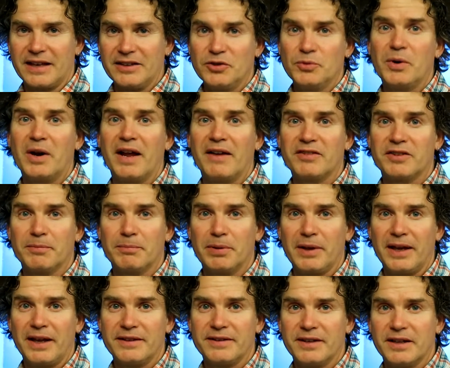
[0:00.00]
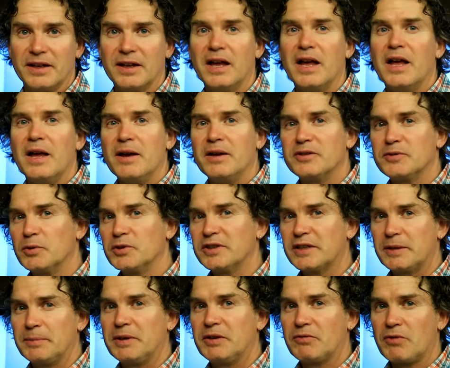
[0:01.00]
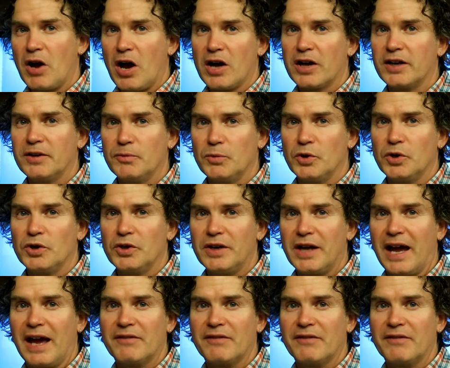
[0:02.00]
I do want to have some plants in it. I mostly going to be rock and wood.